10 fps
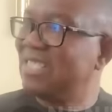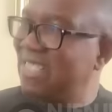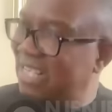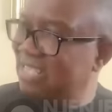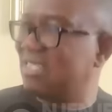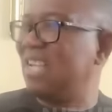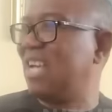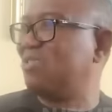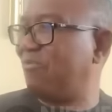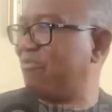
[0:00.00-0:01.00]
this is the
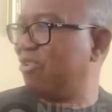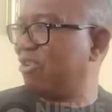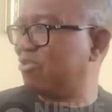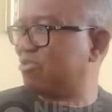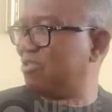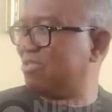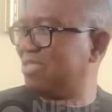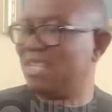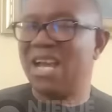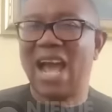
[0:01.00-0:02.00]
age of production,
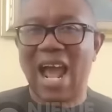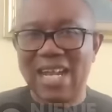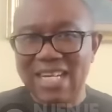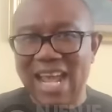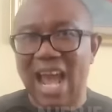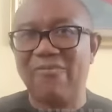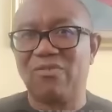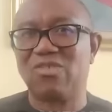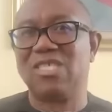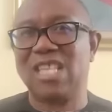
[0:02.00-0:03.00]
and they have
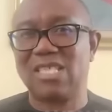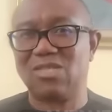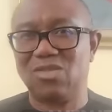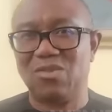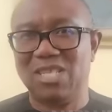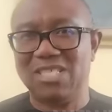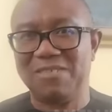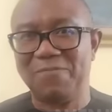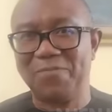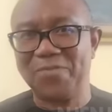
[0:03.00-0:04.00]
what it takes to do
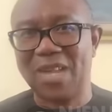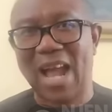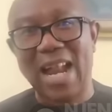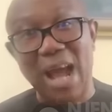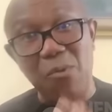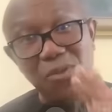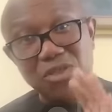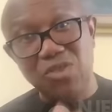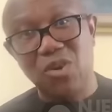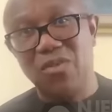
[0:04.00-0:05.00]
it. And I
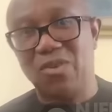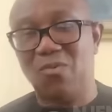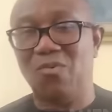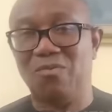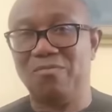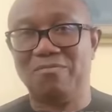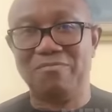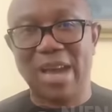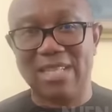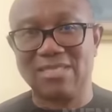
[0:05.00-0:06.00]
wish you all the
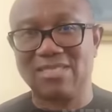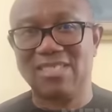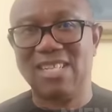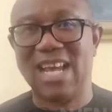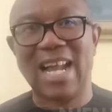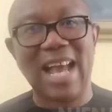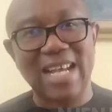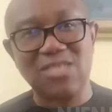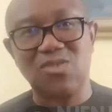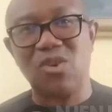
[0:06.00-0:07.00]
best, and
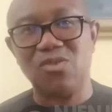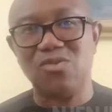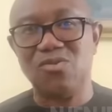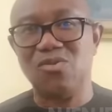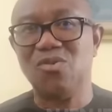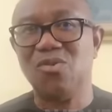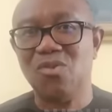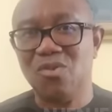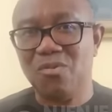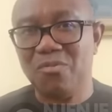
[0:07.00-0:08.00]
I assure you
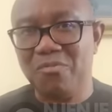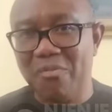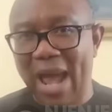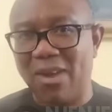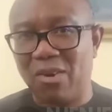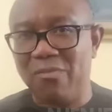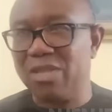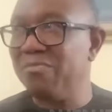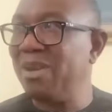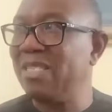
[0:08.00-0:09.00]
my
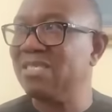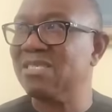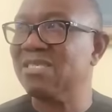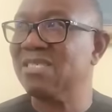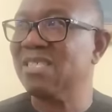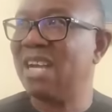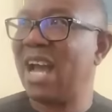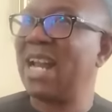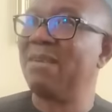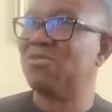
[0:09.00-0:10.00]
commitment,
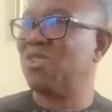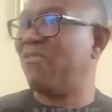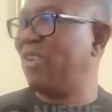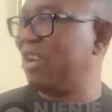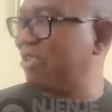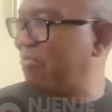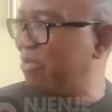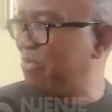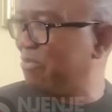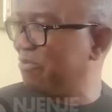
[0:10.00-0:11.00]
and I'm sure of a lot of
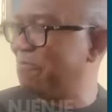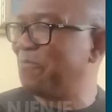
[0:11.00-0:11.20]
people,